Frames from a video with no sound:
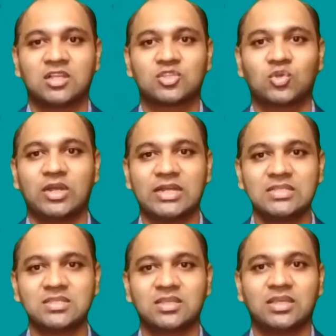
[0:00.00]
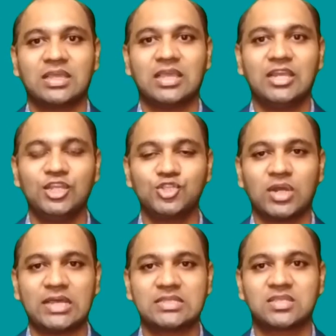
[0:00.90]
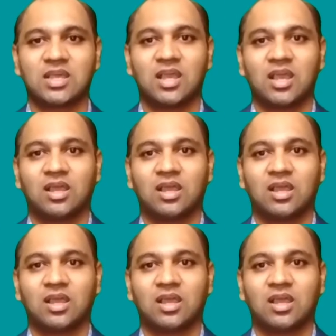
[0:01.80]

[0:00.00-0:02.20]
So let us initialize